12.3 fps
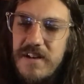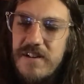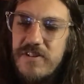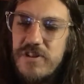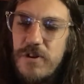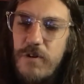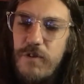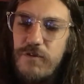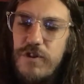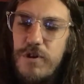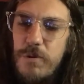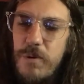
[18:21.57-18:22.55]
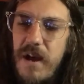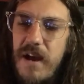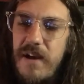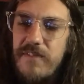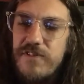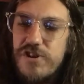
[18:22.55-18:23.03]
So if you
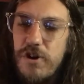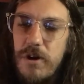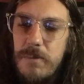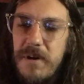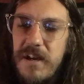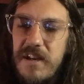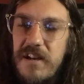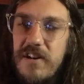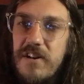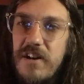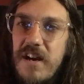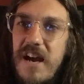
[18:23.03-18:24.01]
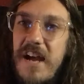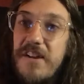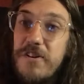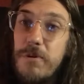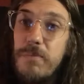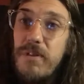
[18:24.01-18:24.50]
have Shark Bite here
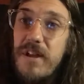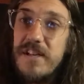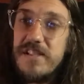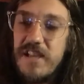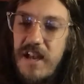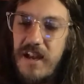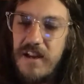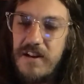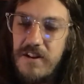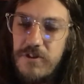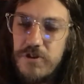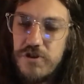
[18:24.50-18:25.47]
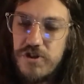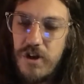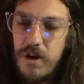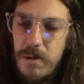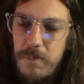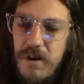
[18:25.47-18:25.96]
and you place another
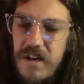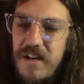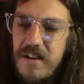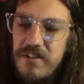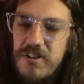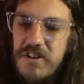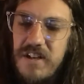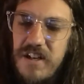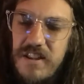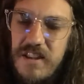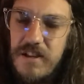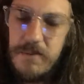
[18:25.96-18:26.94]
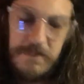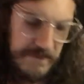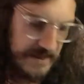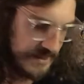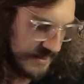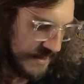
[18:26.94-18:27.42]
Shark Bite underneath him,
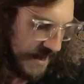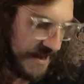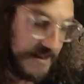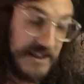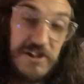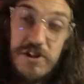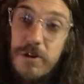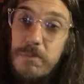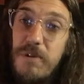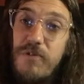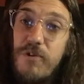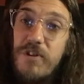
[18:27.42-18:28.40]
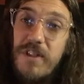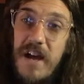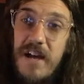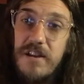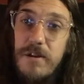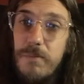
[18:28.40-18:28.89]
and the turn before
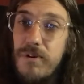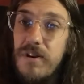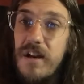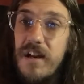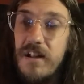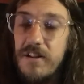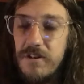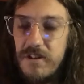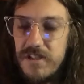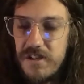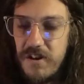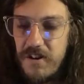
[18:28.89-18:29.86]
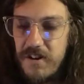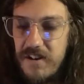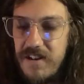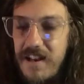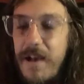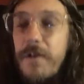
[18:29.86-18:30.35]
that you put a colorless card,
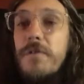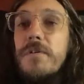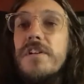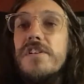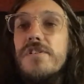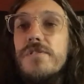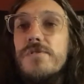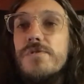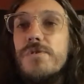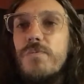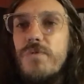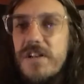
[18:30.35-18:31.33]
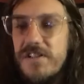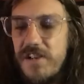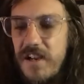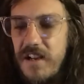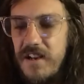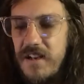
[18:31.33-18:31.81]
now you can use Wet
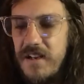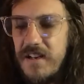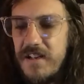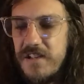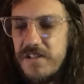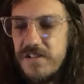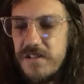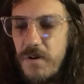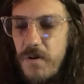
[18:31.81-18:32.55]
Jet, because